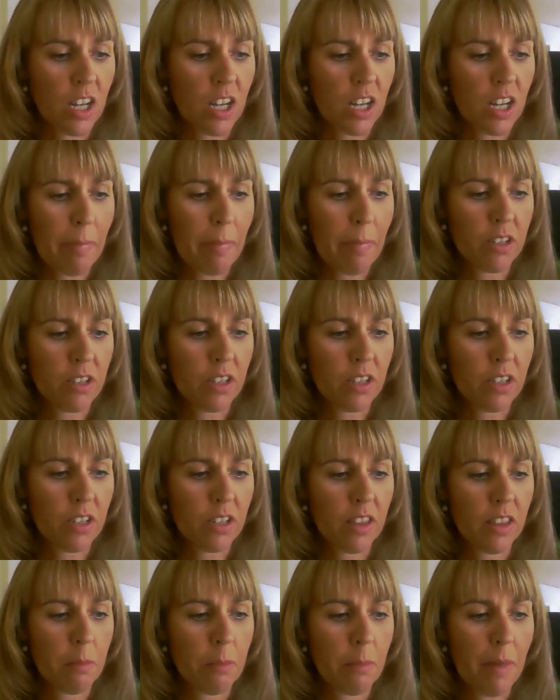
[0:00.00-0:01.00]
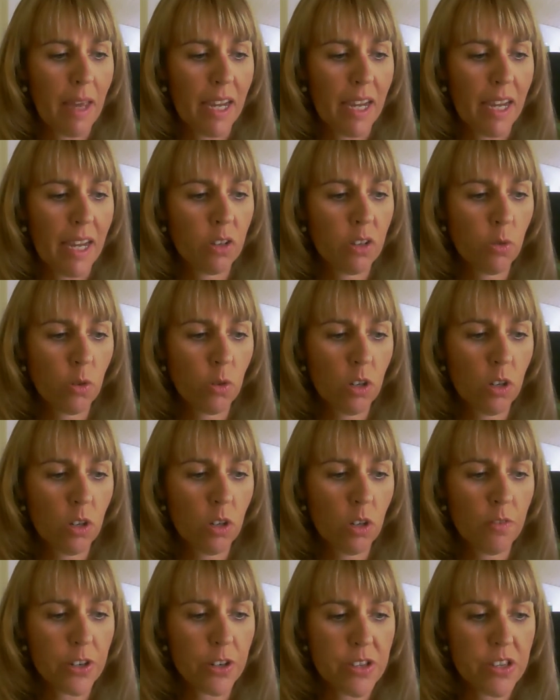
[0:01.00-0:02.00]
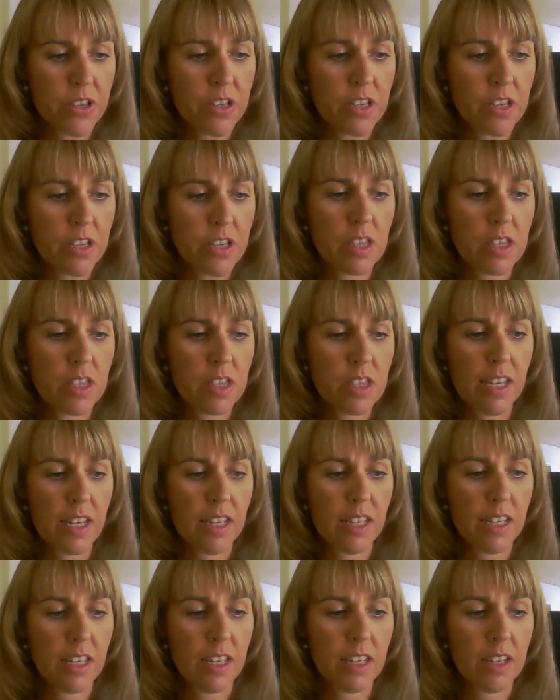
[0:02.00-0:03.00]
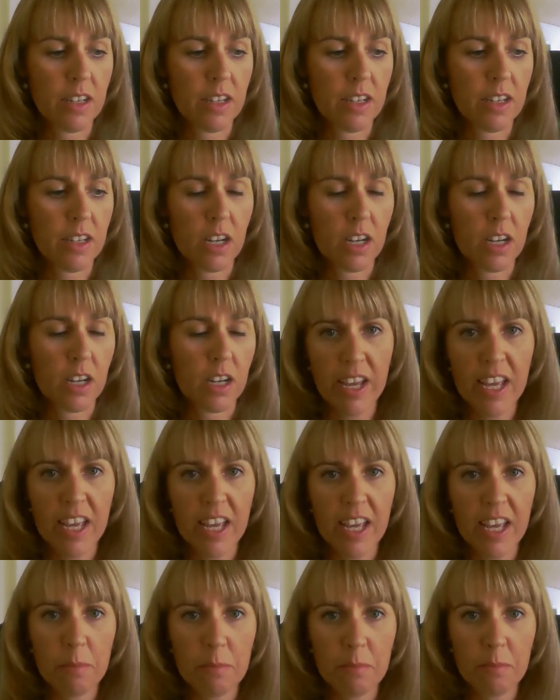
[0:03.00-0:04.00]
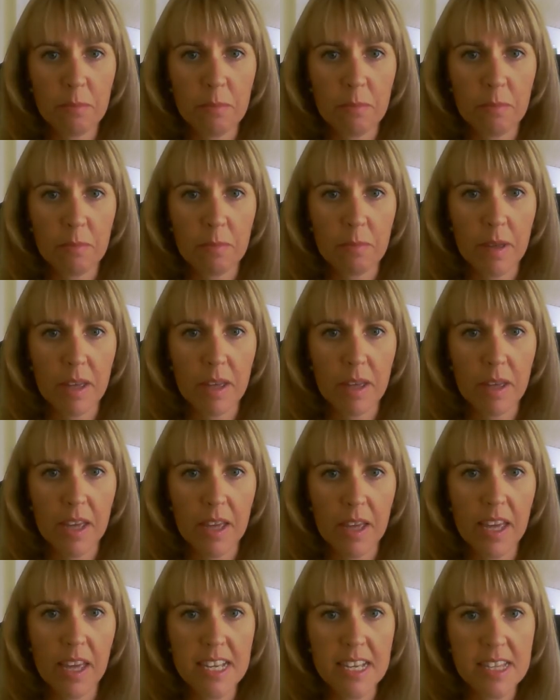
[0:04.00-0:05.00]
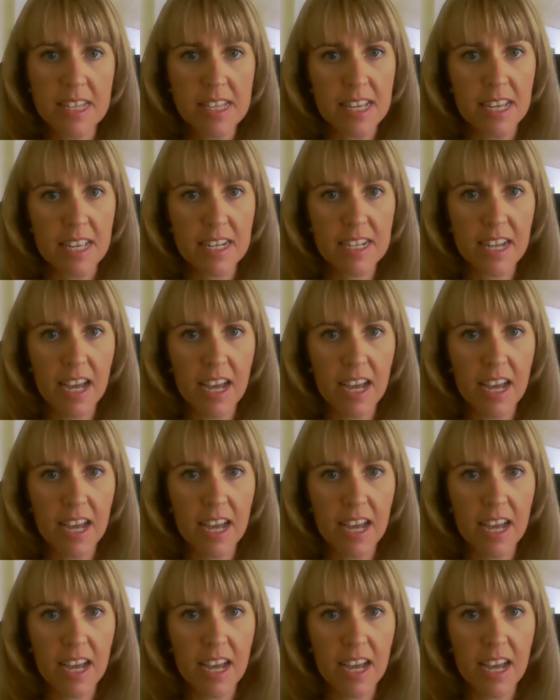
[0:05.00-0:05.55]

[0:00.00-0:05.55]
about the MacDougall versus the Doug Graham 80-10-10